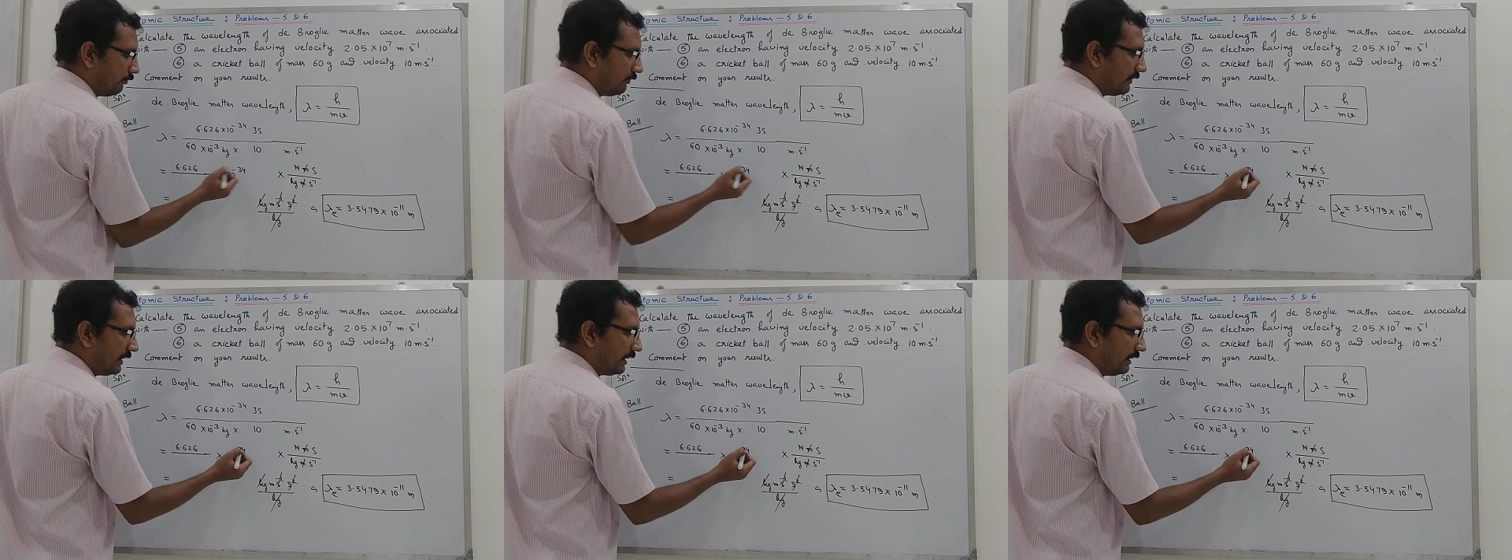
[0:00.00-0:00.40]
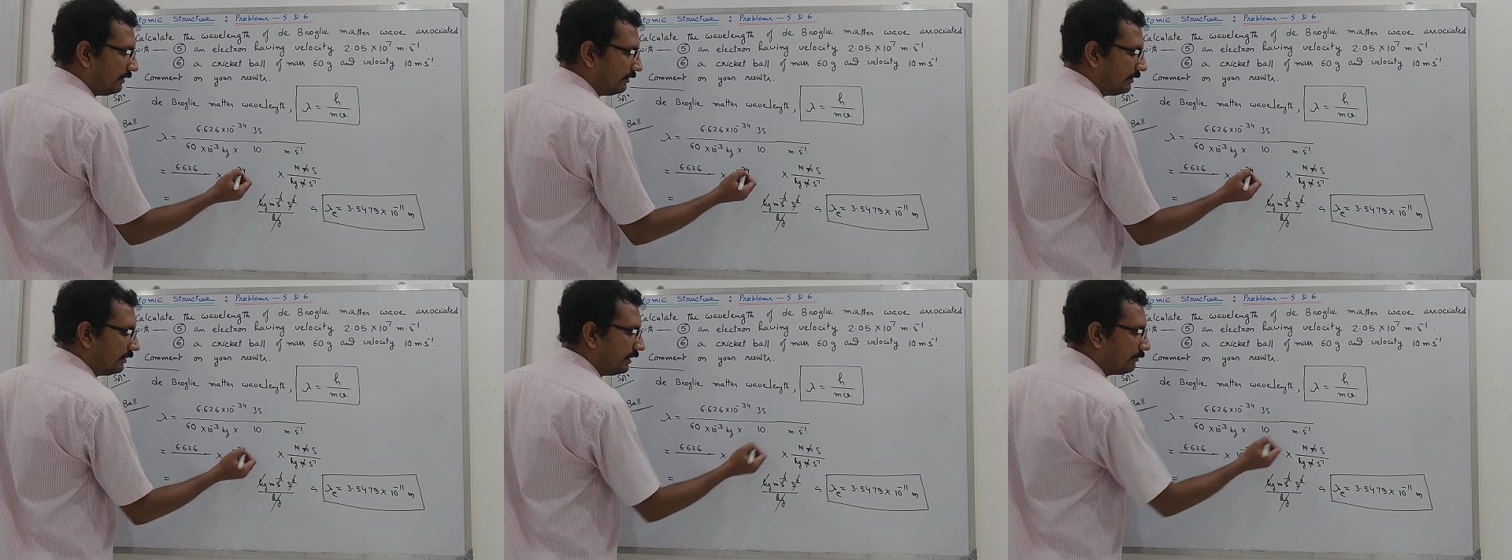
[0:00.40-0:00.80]
joule
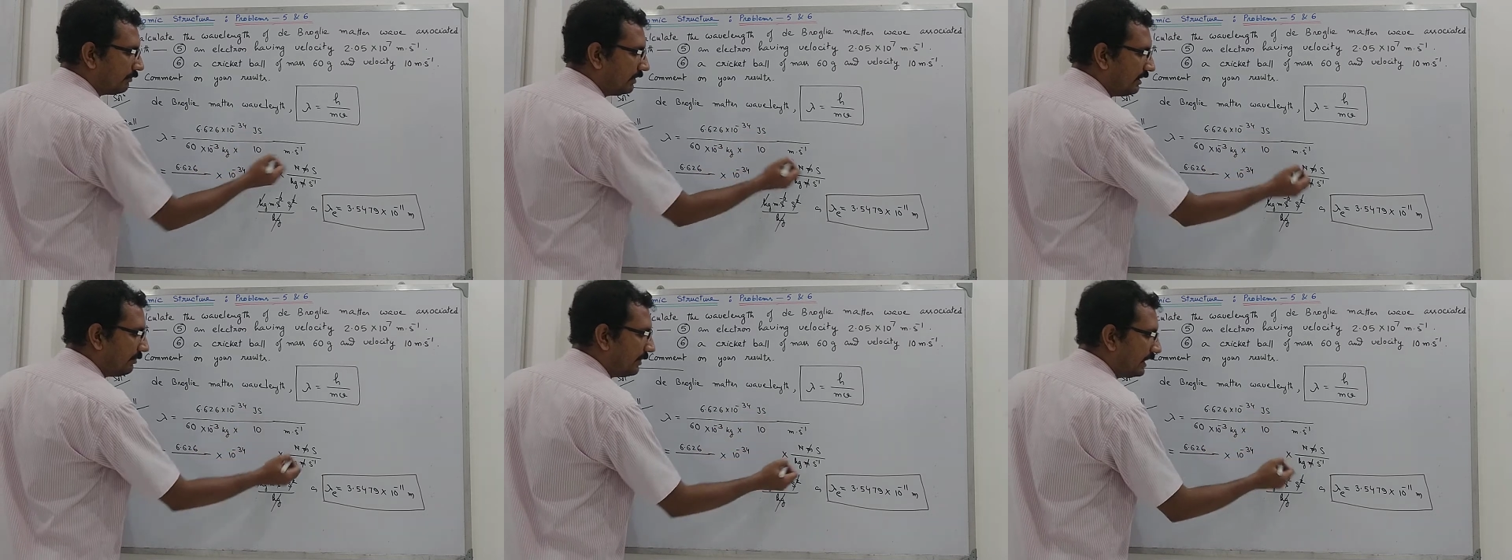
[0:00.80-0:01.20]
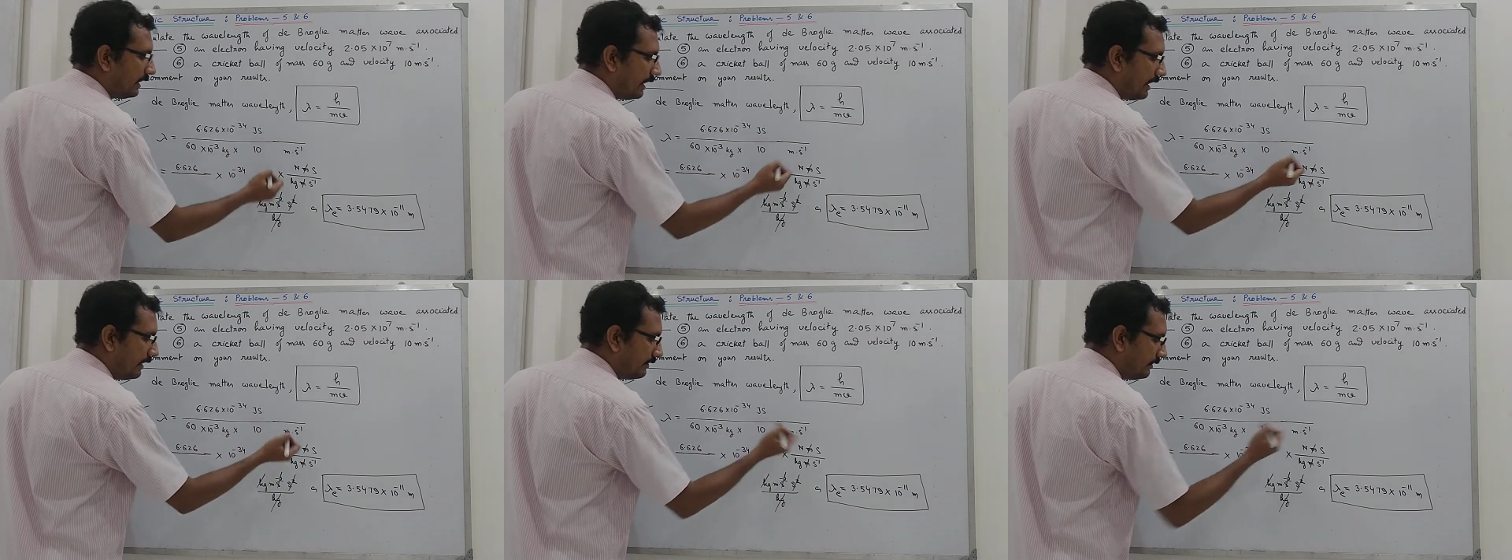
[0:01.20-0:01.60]
second. It will
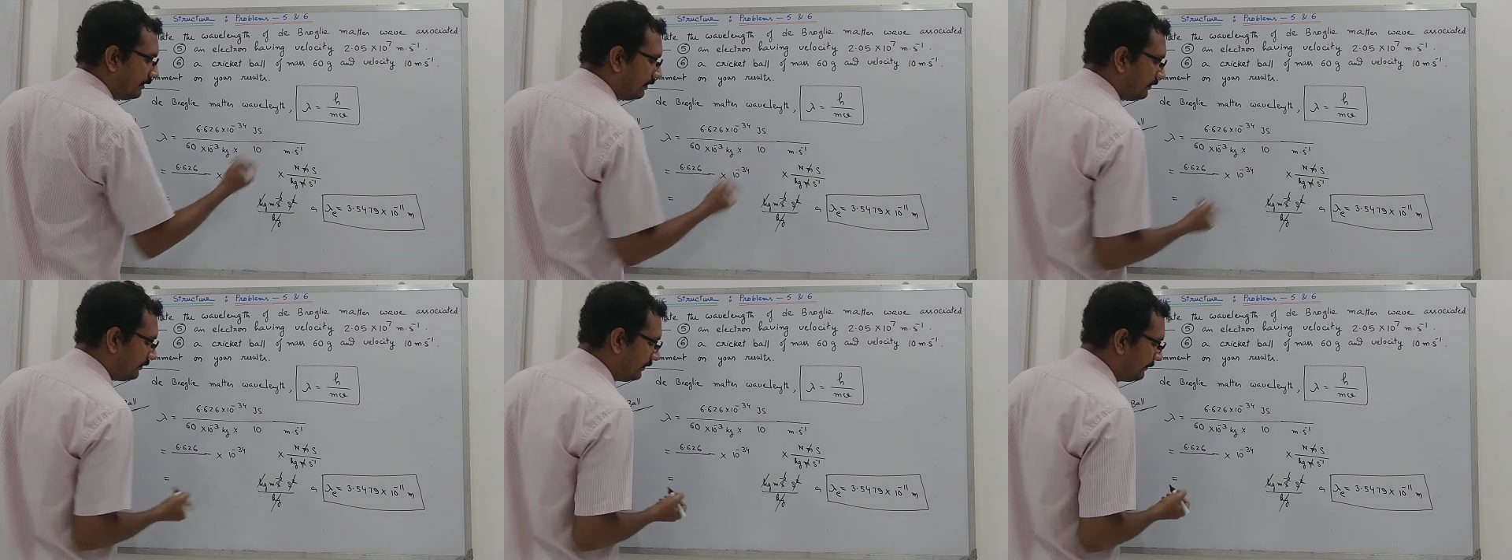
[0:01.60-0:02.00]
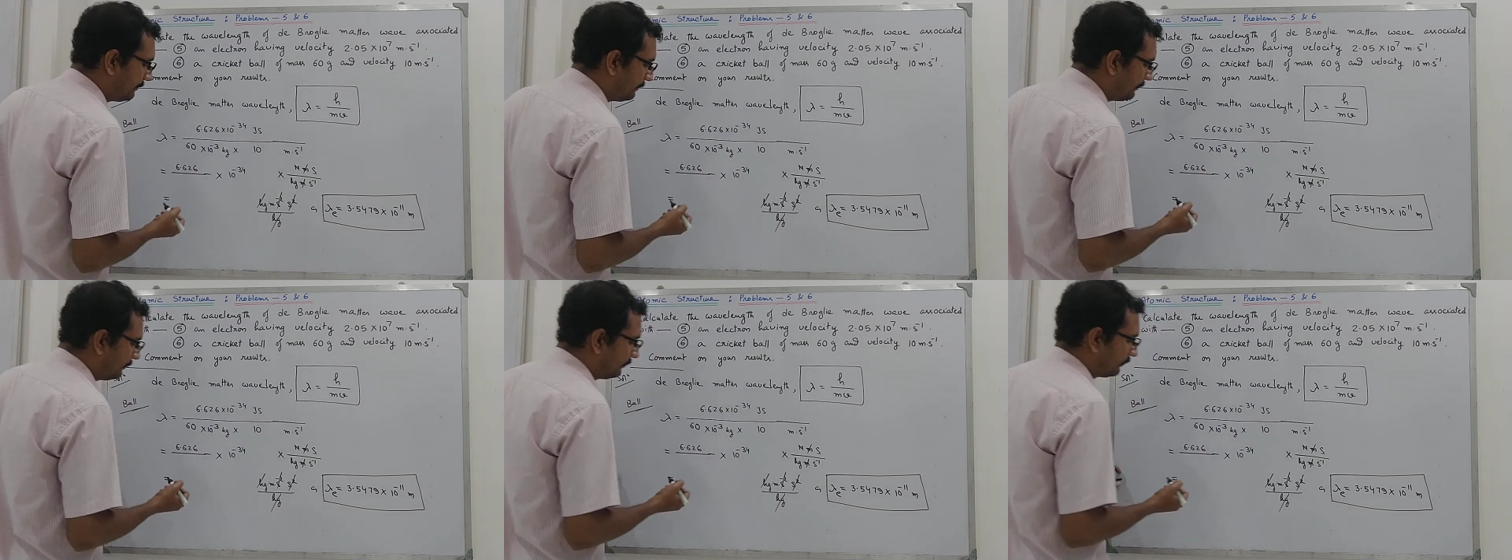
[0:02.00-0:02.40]
remain as it is.